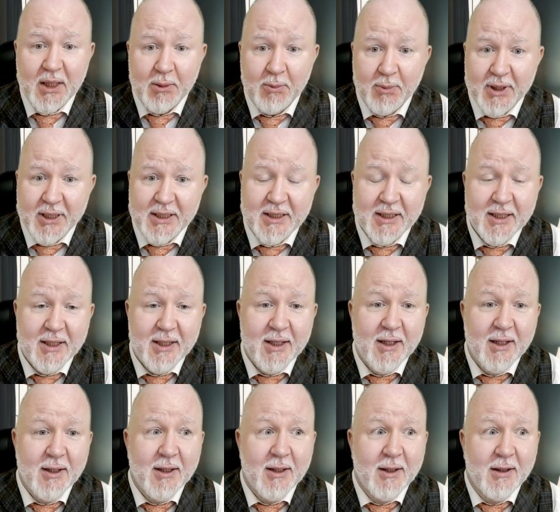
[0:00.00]
but
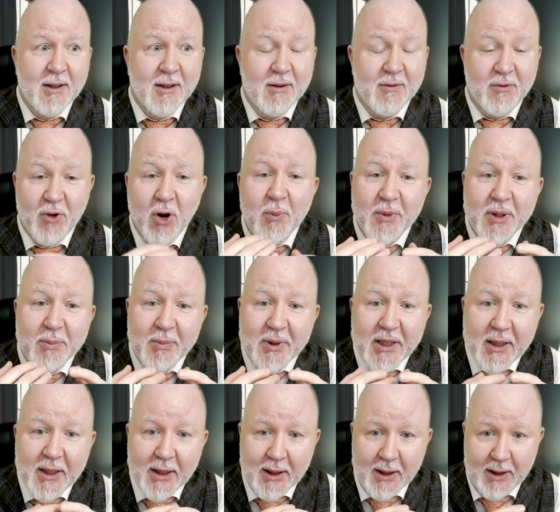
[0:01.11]
from the
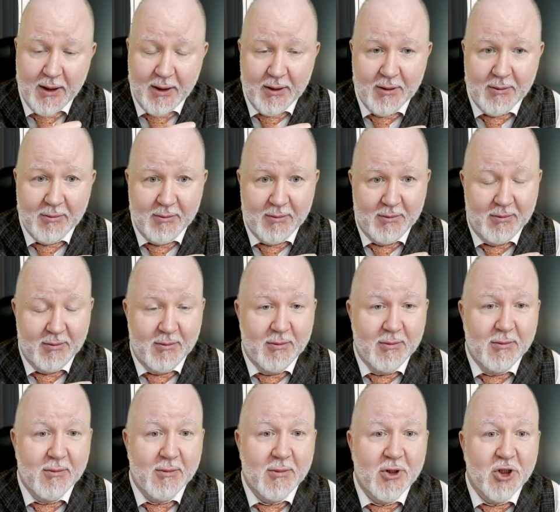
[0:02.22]
beginning,
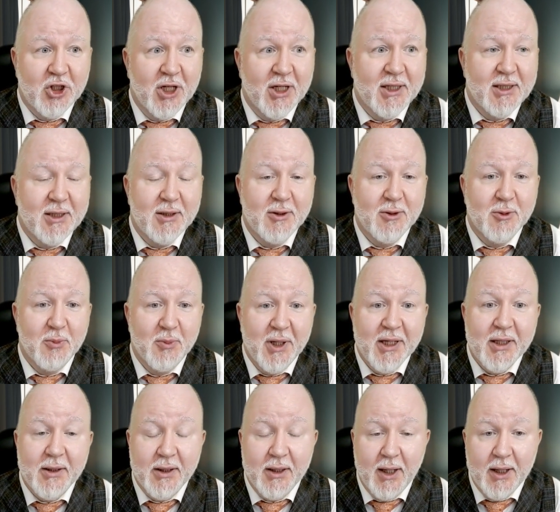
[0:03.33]
just to
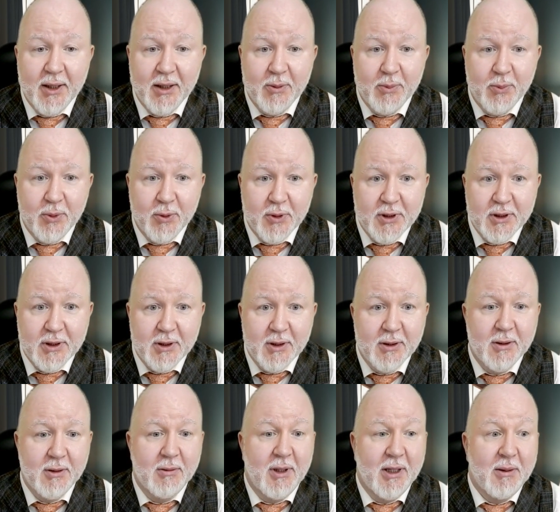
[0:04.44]
make the other
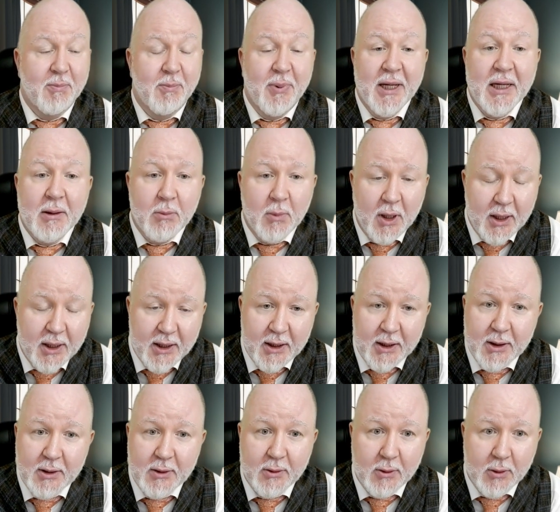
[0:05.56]
person pay
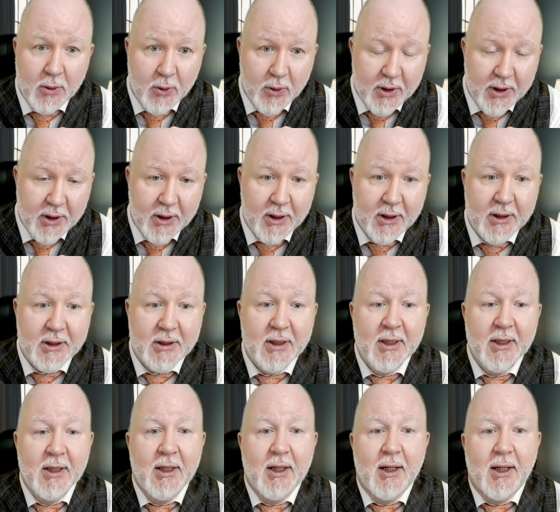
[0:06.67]
money to lawyers,
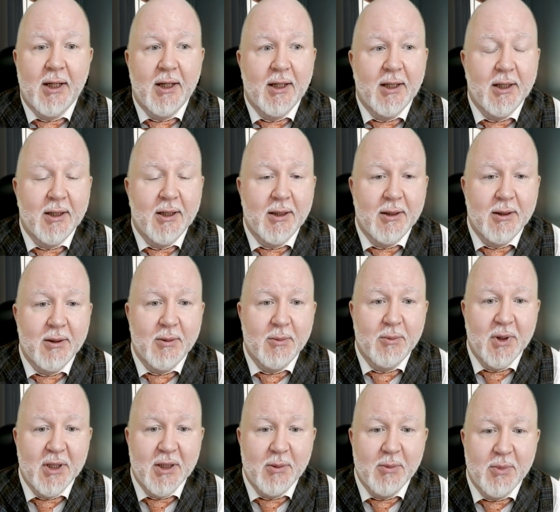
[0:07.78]

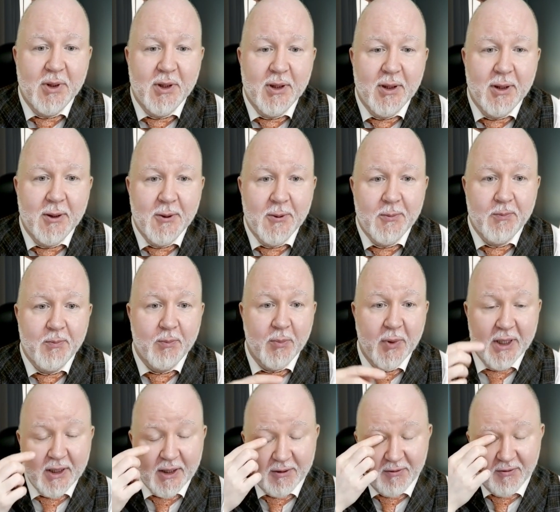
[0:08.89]
maybe
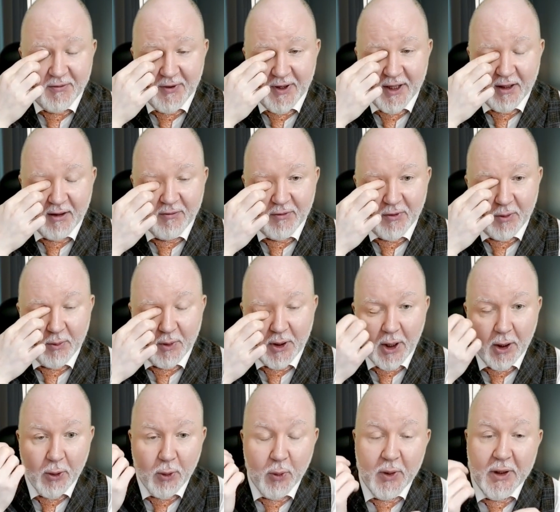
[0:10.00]
make them fail from
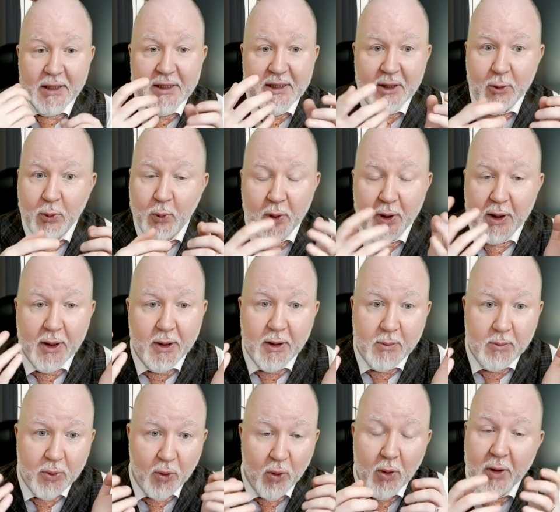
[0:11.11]
going somewhere
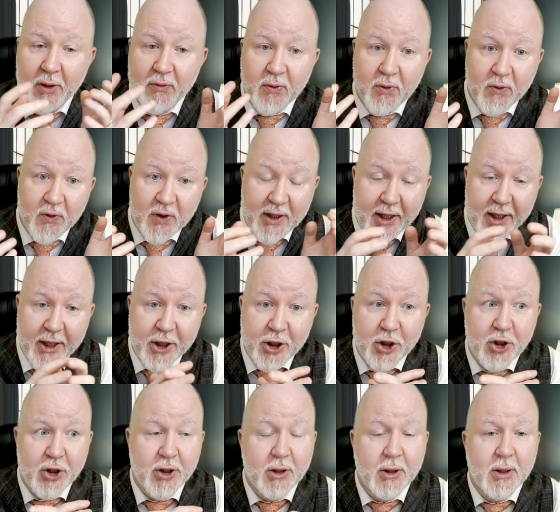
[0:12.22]
abroad for
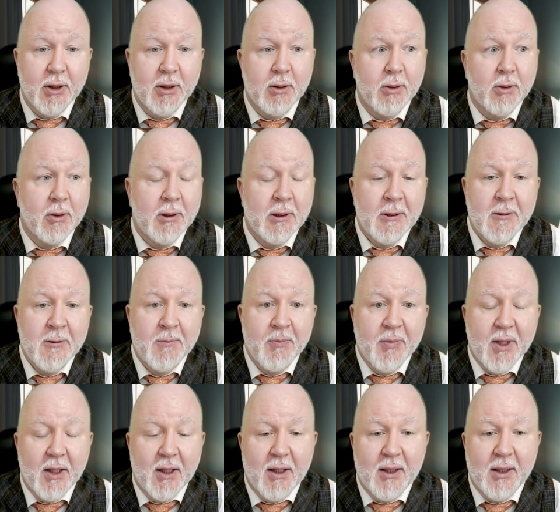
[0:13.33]
vacation, or
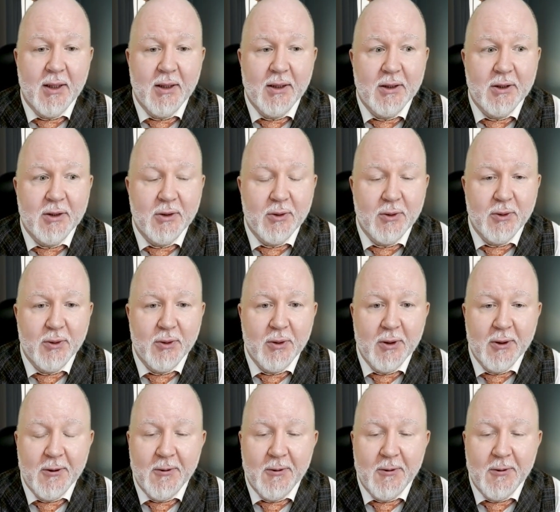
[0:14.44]
to